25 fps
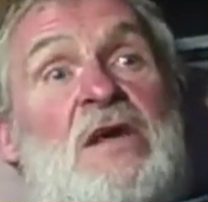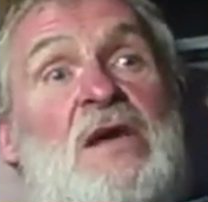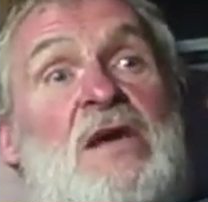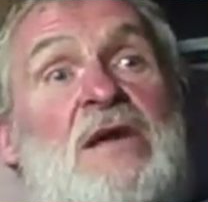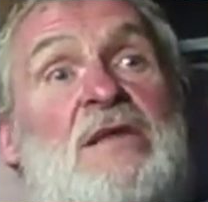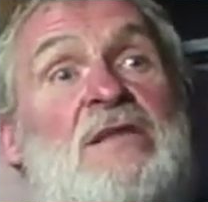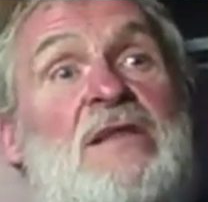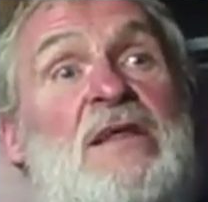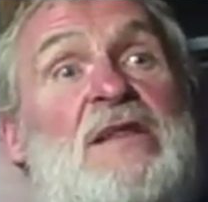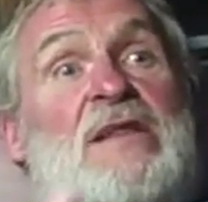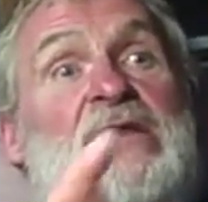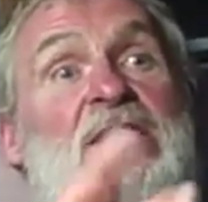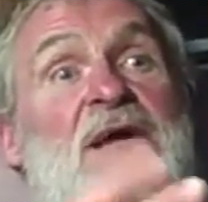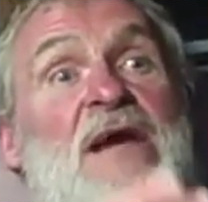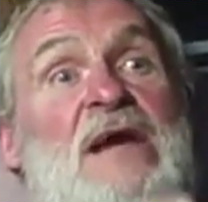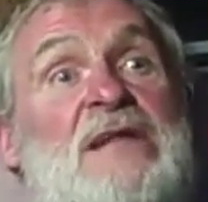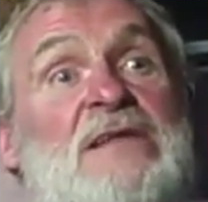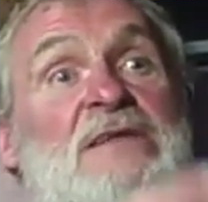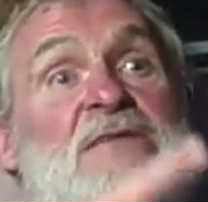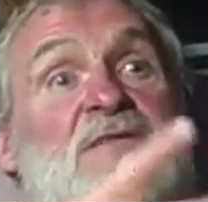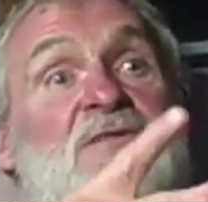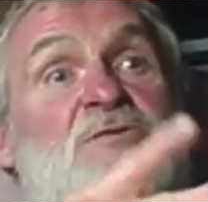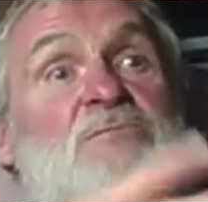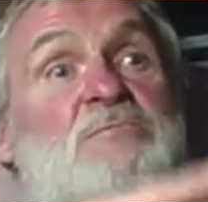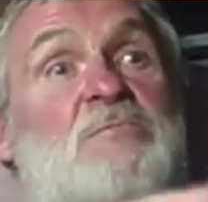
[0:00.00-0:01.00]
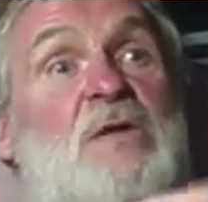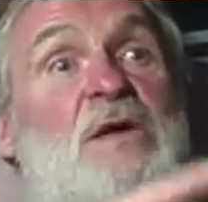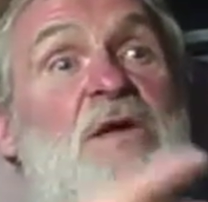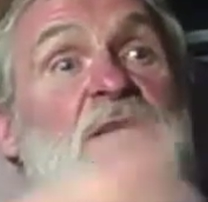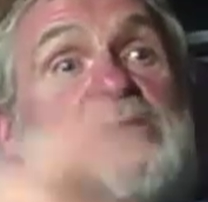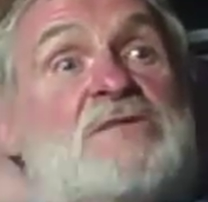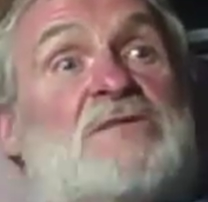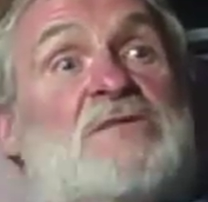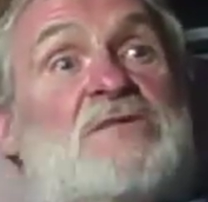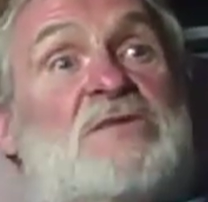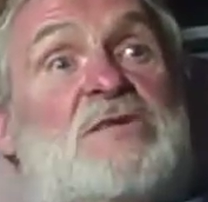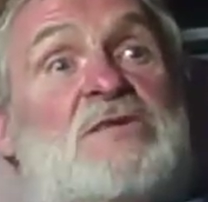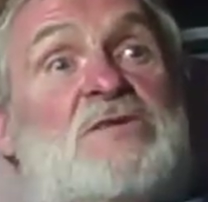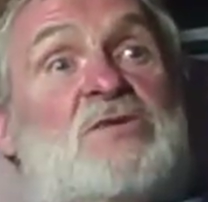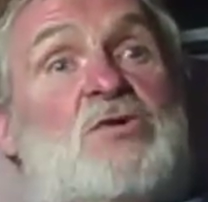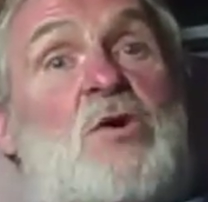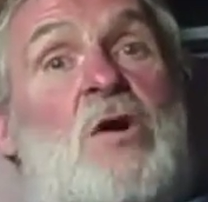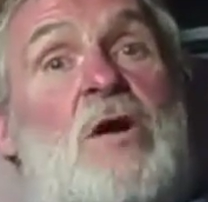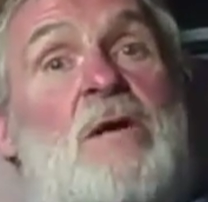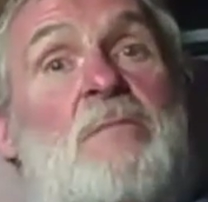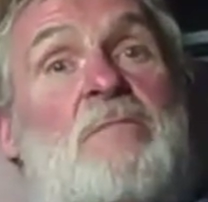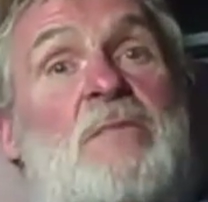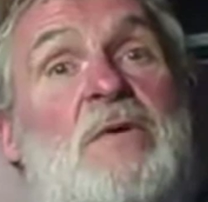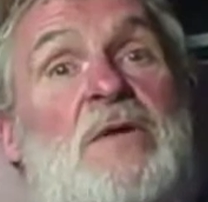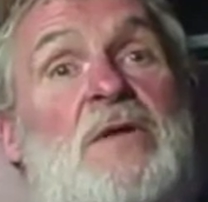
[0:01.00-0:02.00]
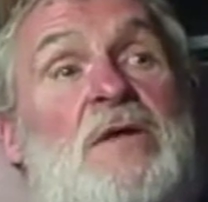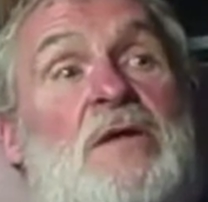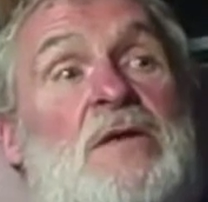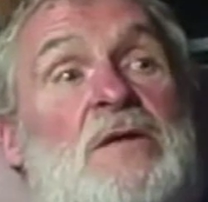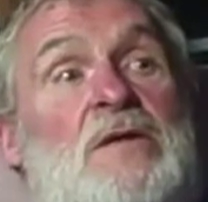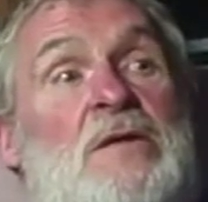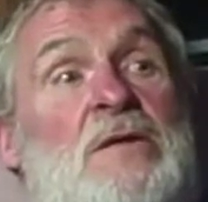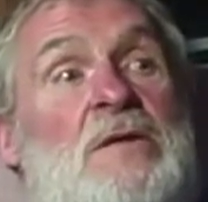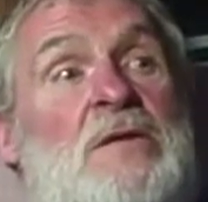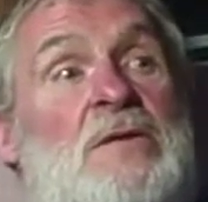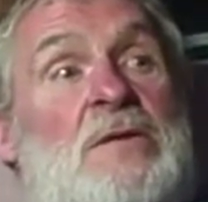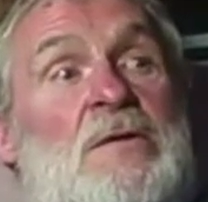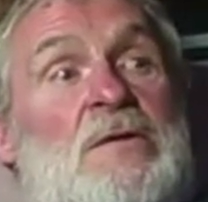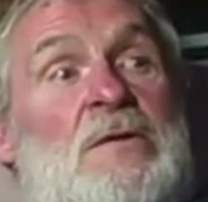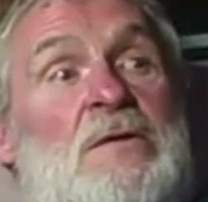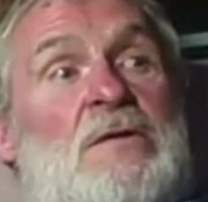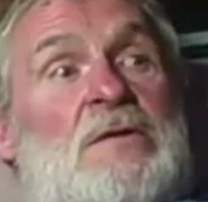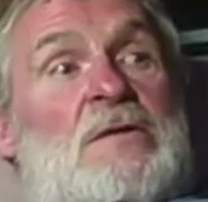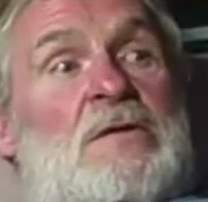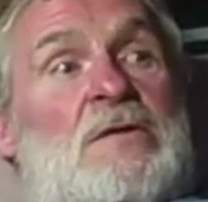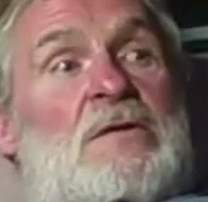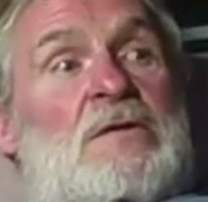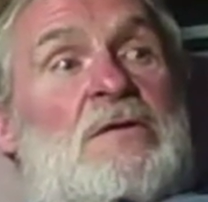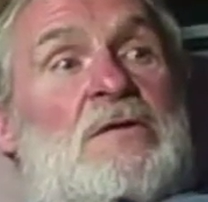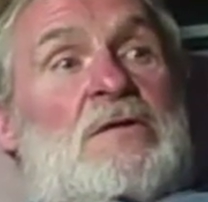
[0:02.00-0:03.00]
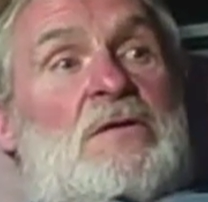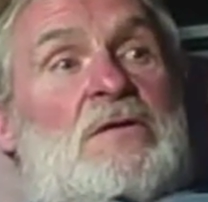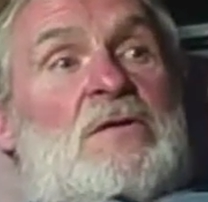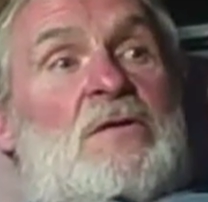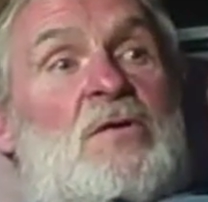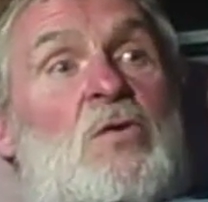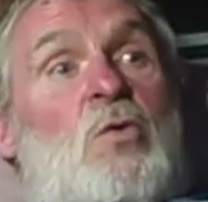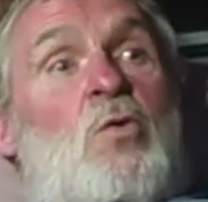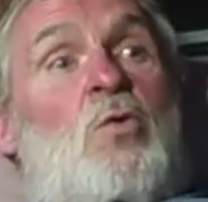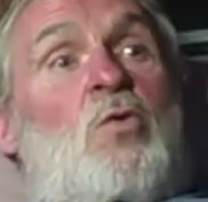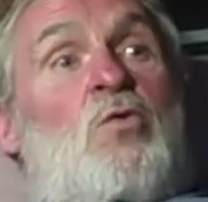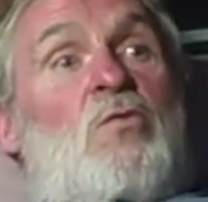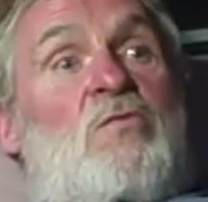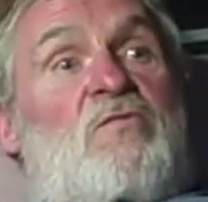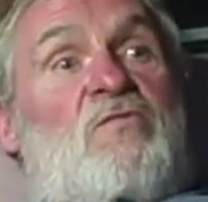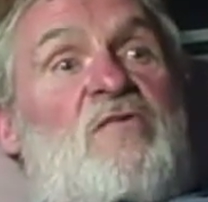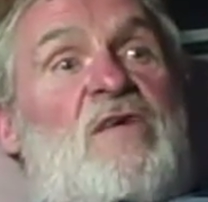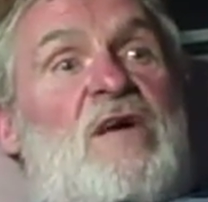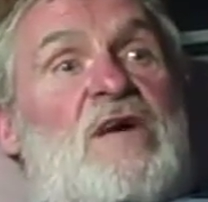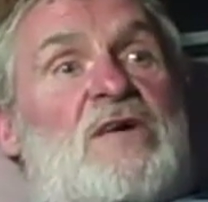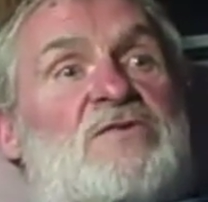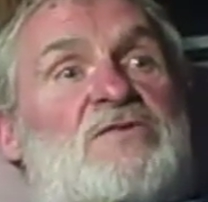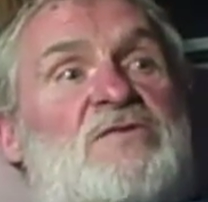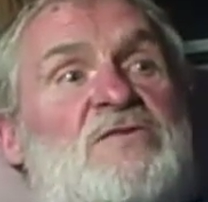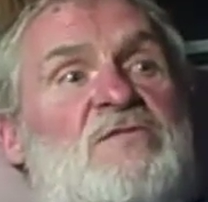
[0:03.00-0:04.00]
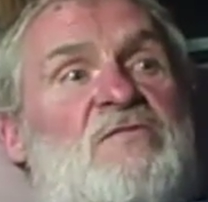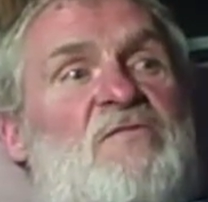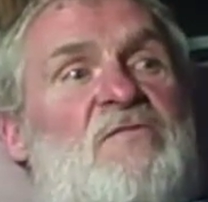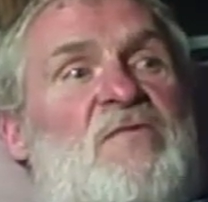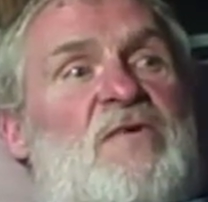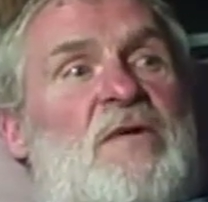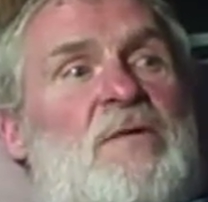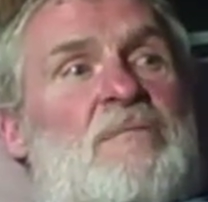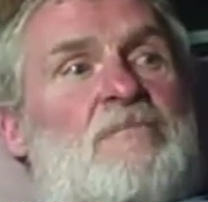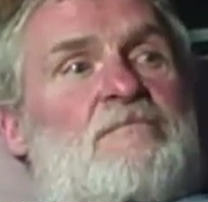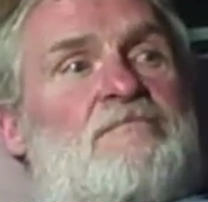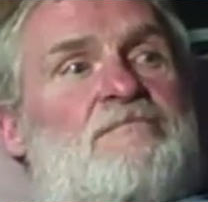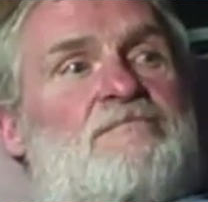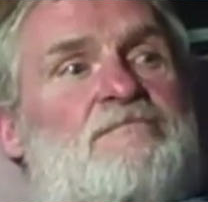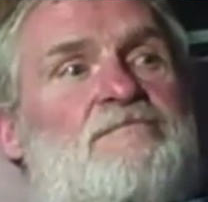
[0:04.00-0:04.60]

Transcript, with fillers: and then cut and spliced and copied in old fashioned film.